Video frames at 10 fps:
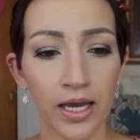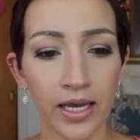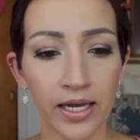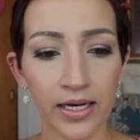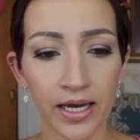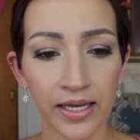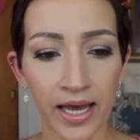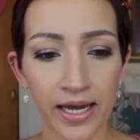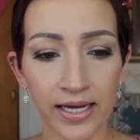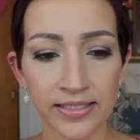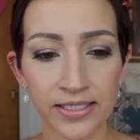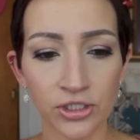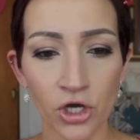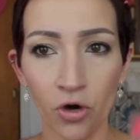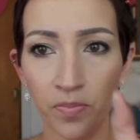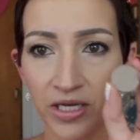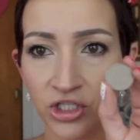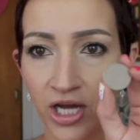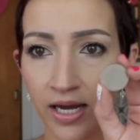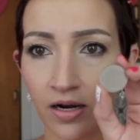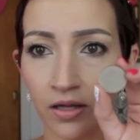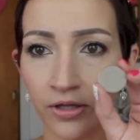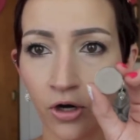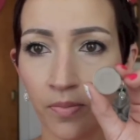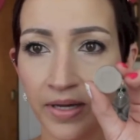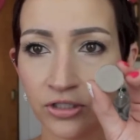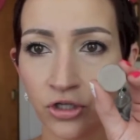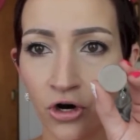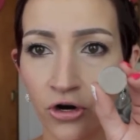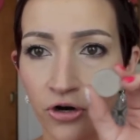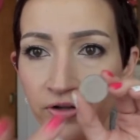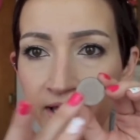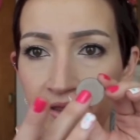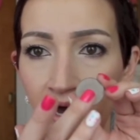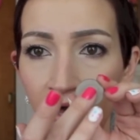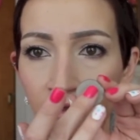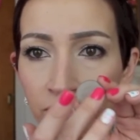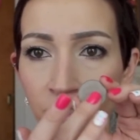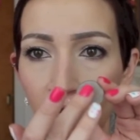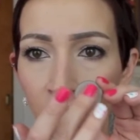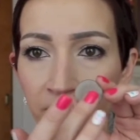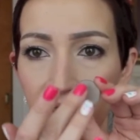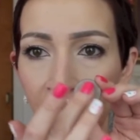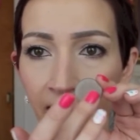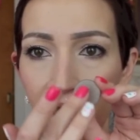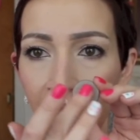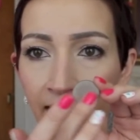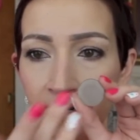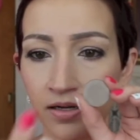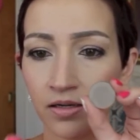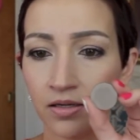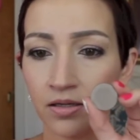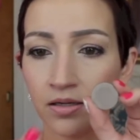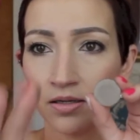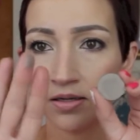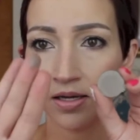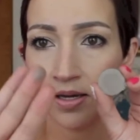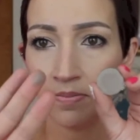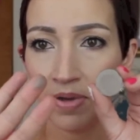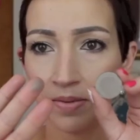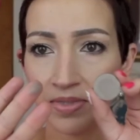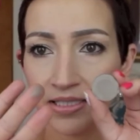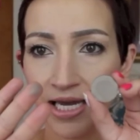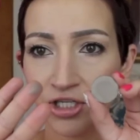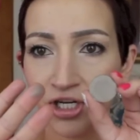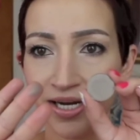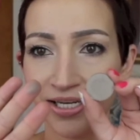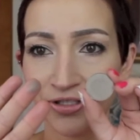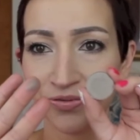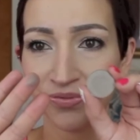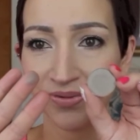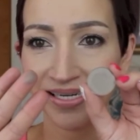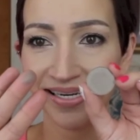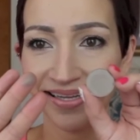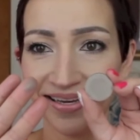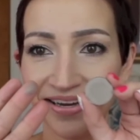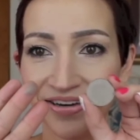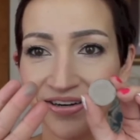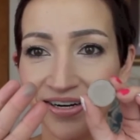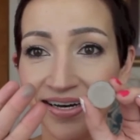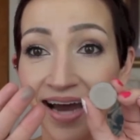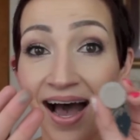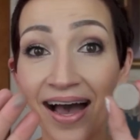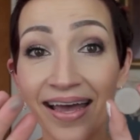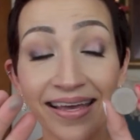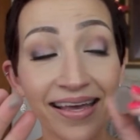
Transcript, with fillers: And again, it's a taupey shade, a little bit darker than the other taupe that I had. Pigmentation is really good. I